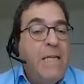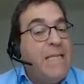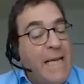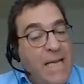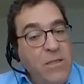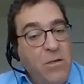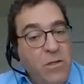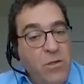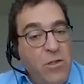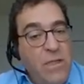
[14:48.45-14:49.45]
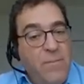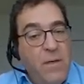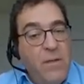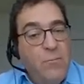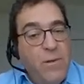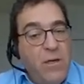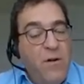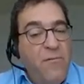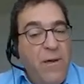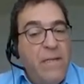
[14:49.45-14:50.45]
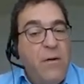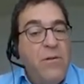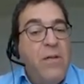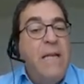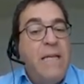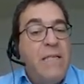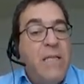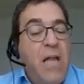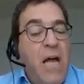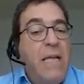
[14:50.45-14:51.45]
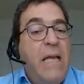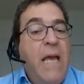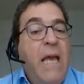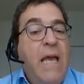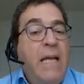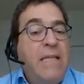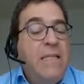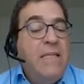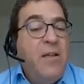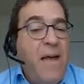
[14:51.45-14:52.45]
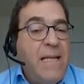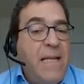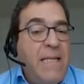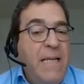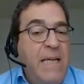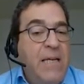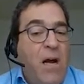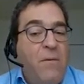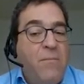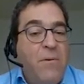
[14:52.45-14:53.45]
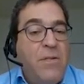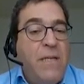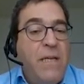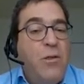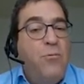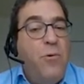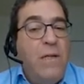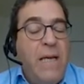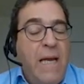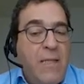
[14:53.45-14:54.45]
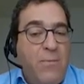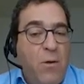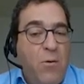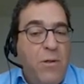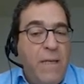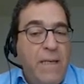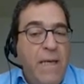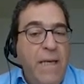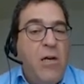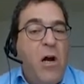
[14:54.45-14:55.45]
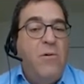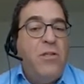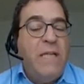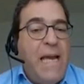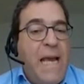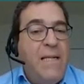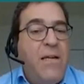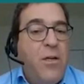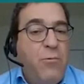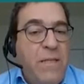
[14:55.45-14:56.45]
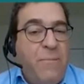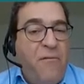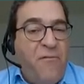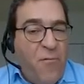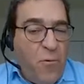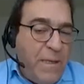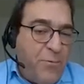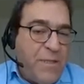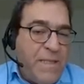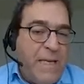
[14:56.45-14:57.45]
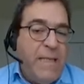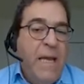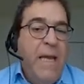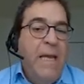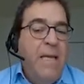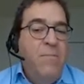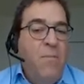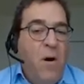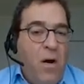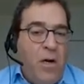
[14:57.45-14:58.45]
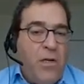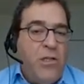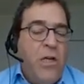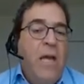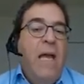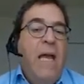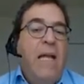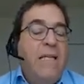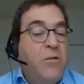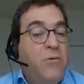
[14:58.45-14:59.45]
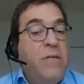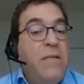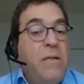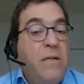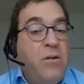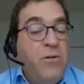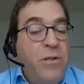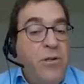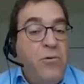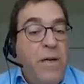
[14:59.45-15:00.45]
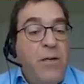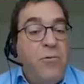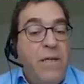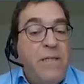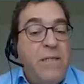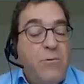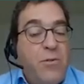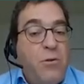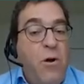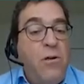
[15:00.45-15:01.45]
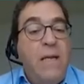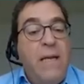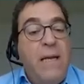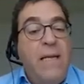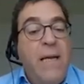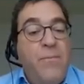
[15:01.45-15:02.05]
The second conclusion about the recovery is on the next slide, and it's the fact that e-commerce is really exploding. E-commerce in Canada increased by 40% in March, and it's going to continue to increase strongly in